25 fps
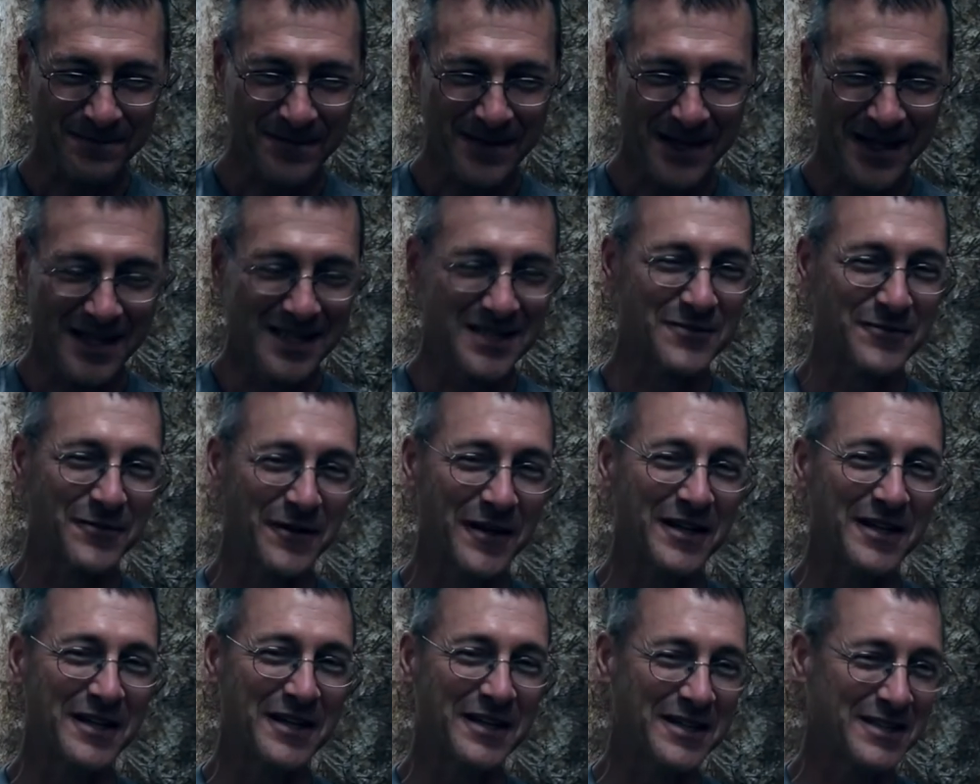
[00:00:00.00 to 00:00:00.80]
It's
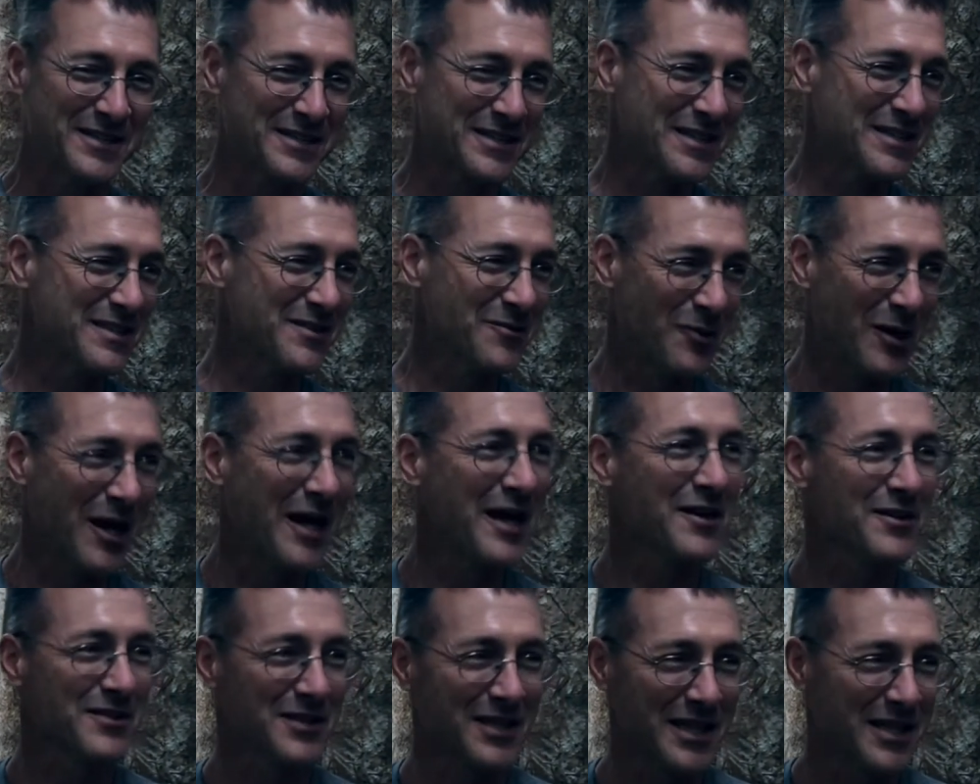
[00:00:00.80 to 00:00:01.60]
funny because in the
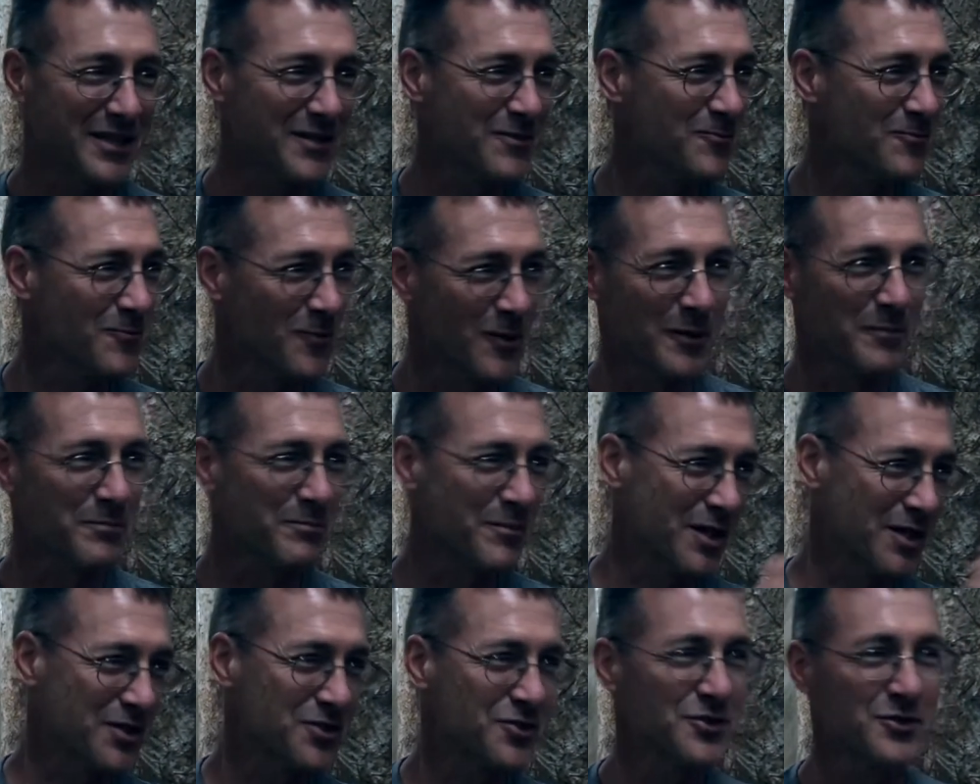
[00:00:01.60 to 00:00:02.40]
wild, like one
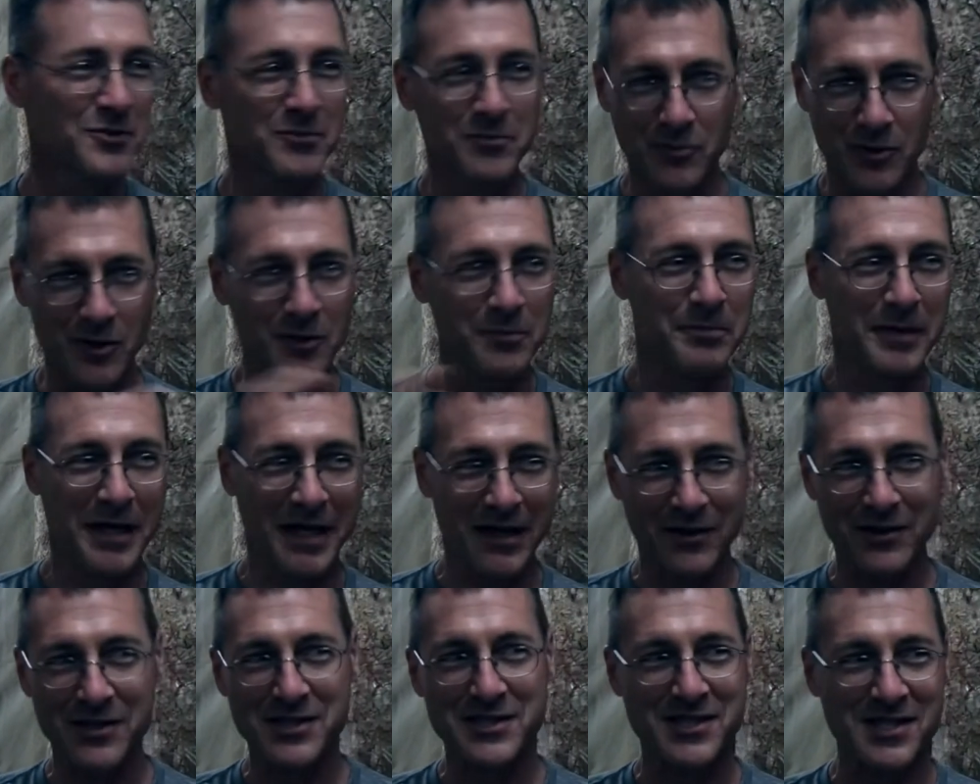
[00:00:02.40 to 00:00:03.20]
mushroom will
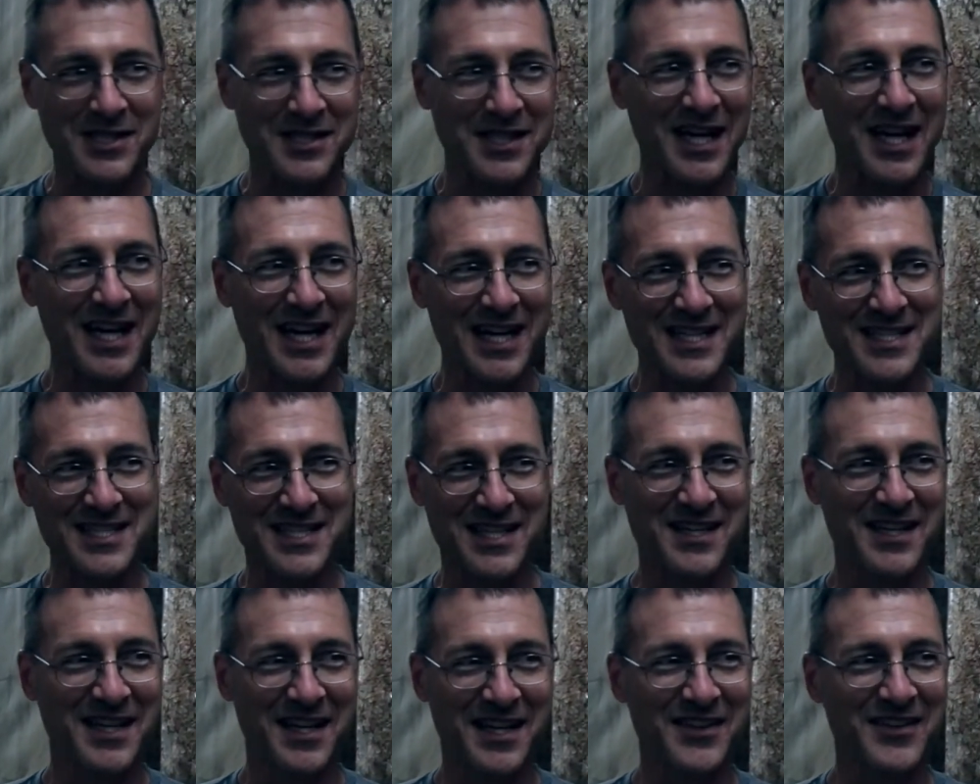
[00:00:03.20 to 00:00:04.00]
parasitize
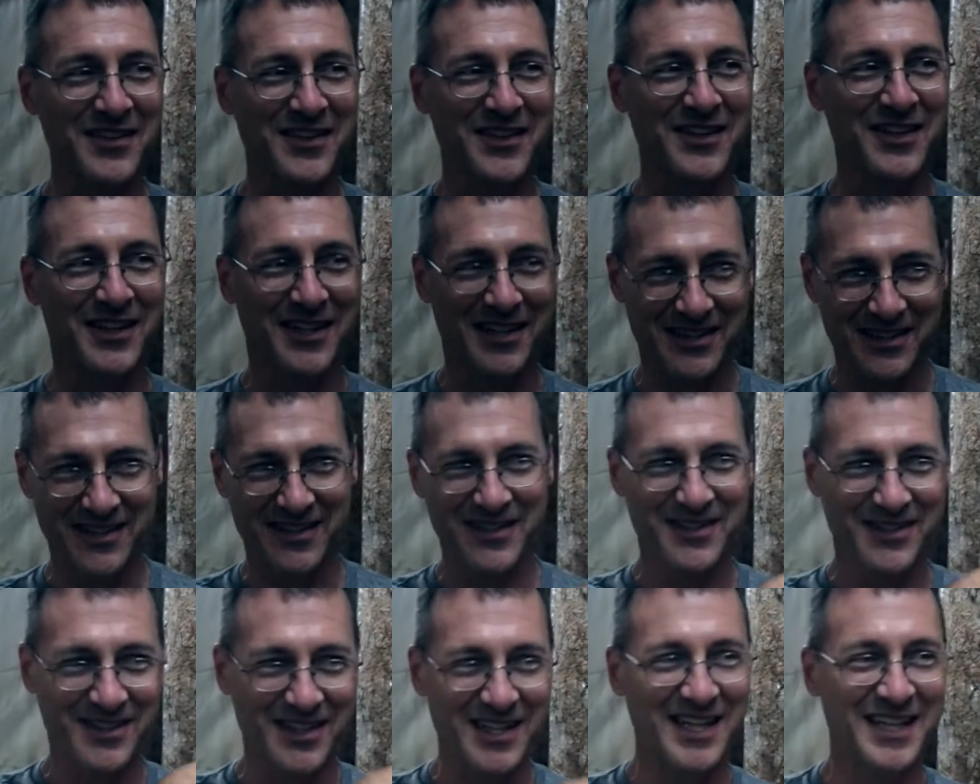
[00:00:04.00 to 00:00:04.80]
another, and
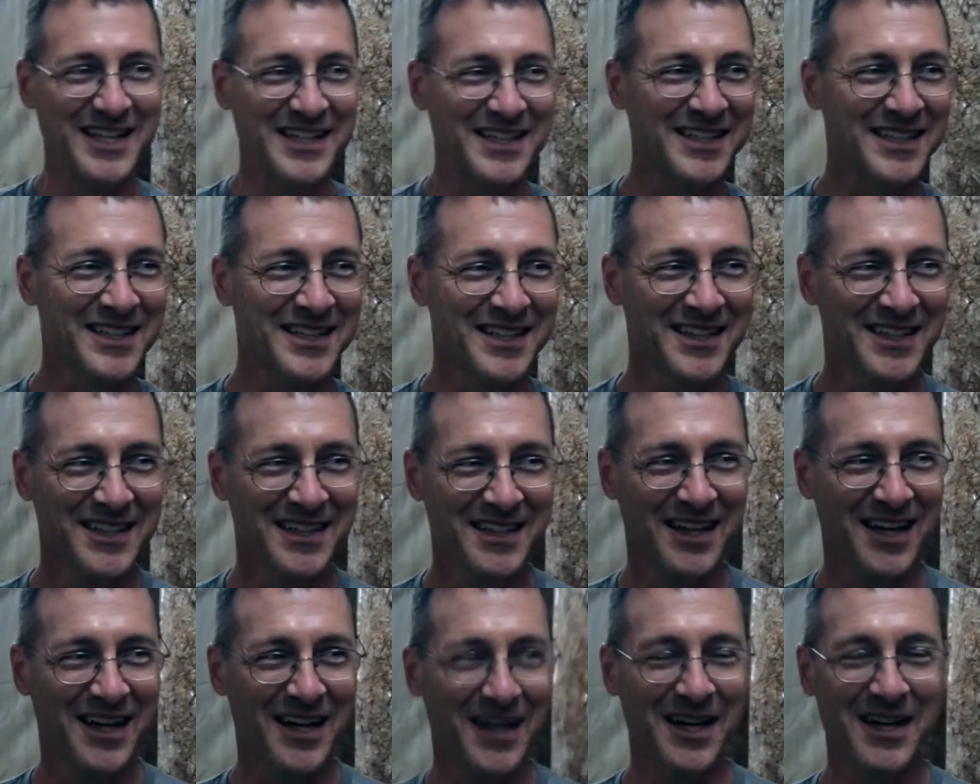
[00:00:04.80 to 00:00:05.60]

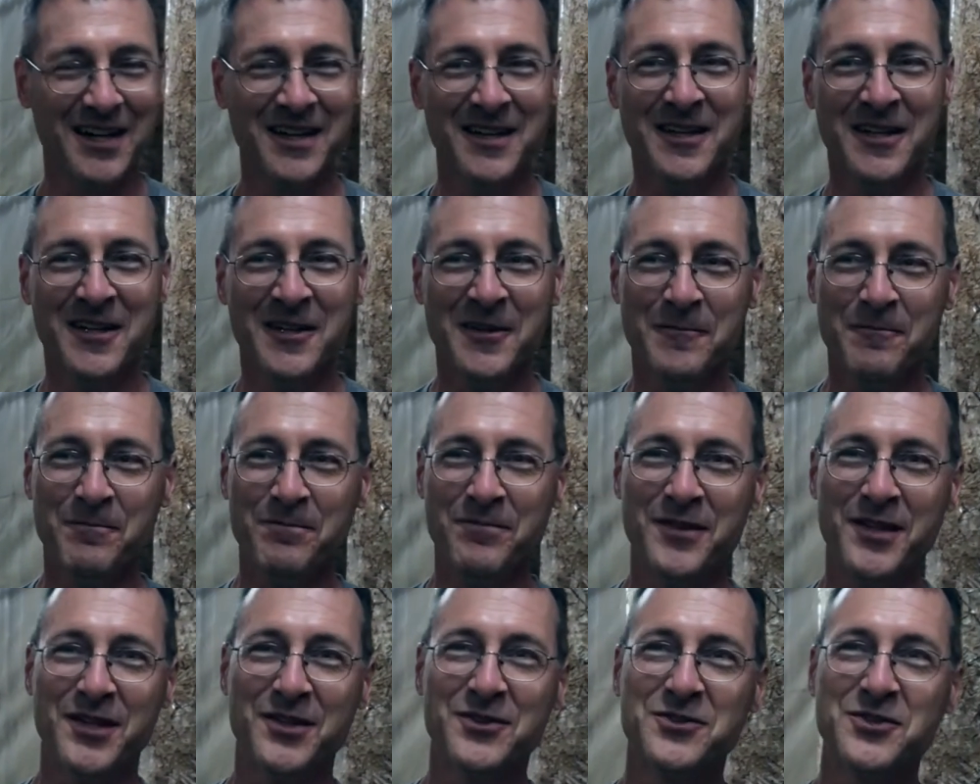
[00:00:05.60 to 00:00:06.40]

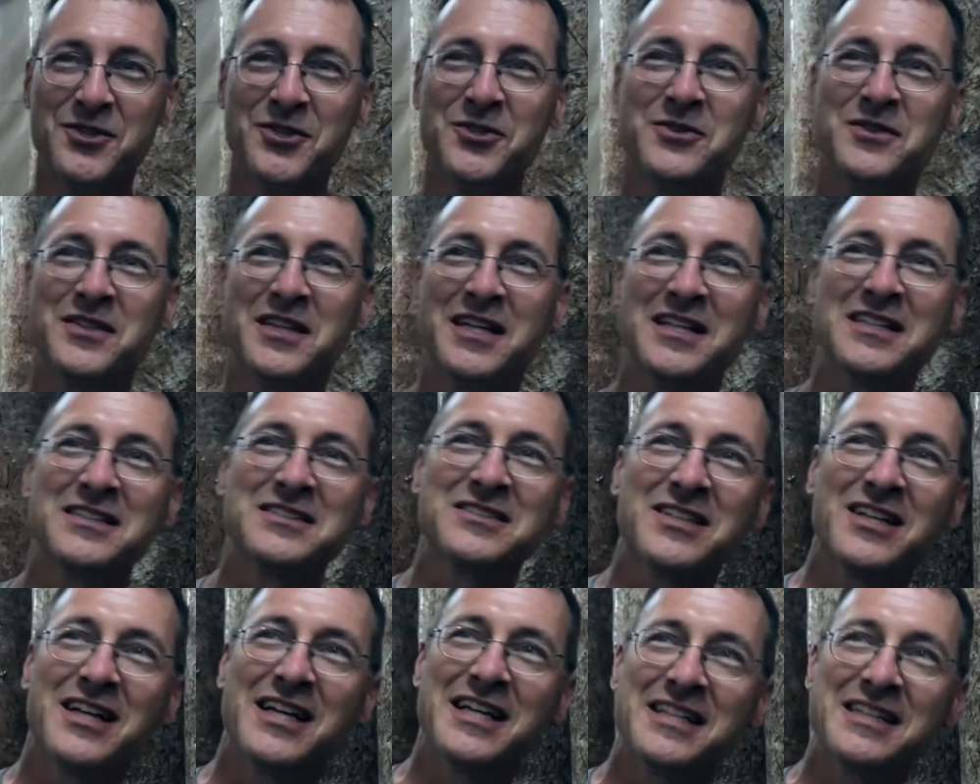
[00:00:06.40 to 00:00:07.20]
they'll do
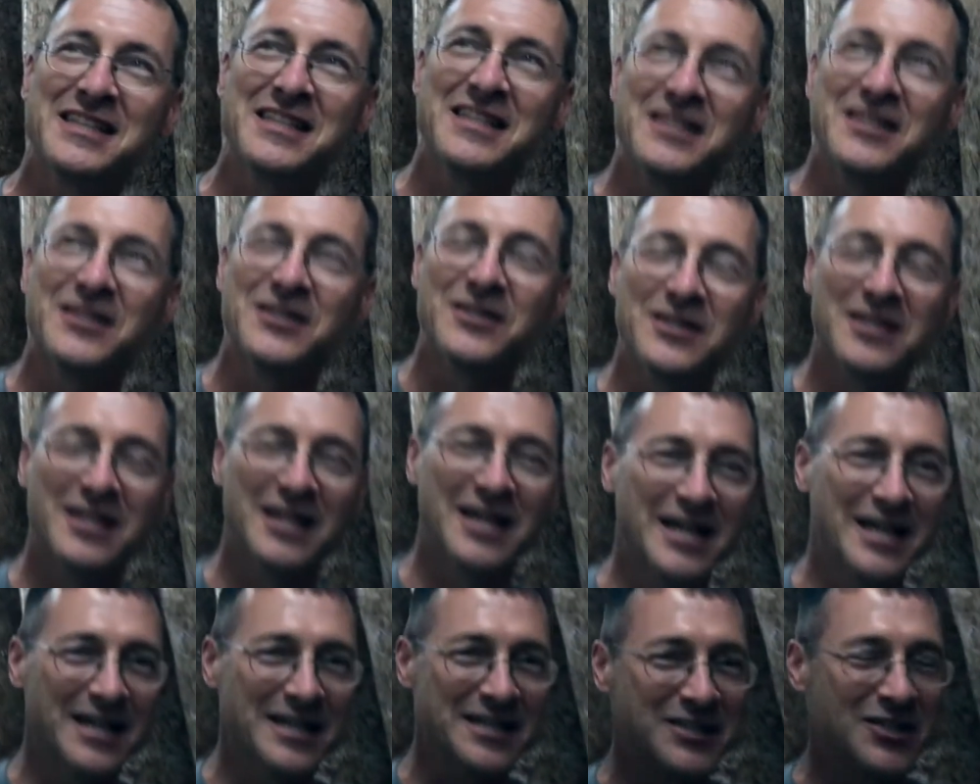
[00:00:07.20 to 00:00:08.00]
things like
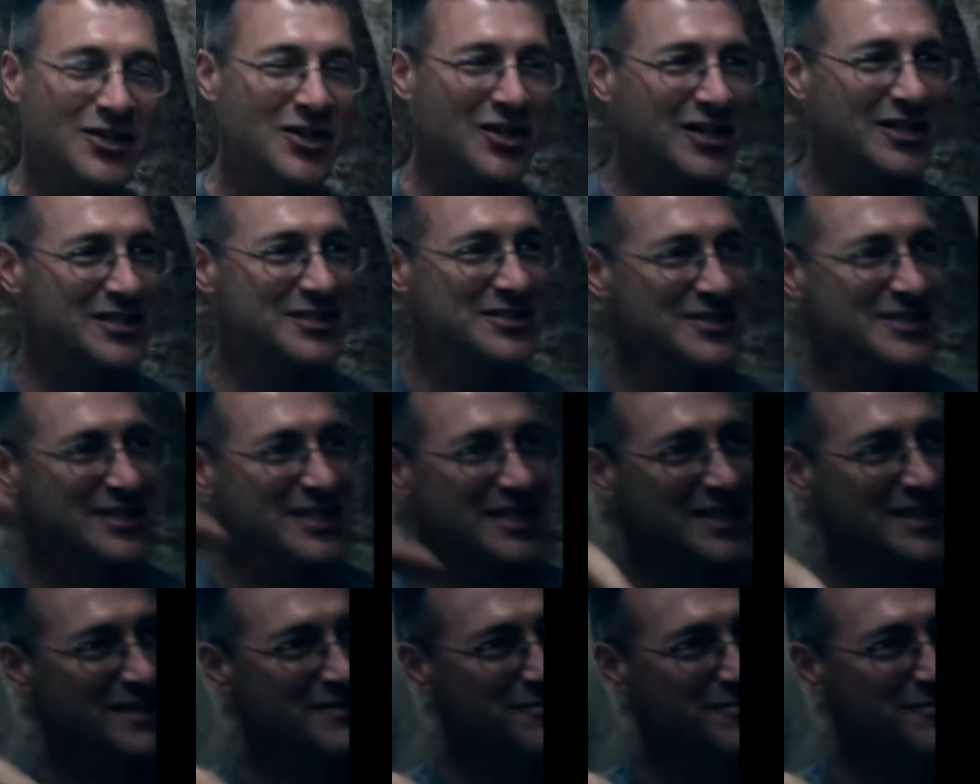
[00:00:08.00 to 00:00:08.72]
they'll cause the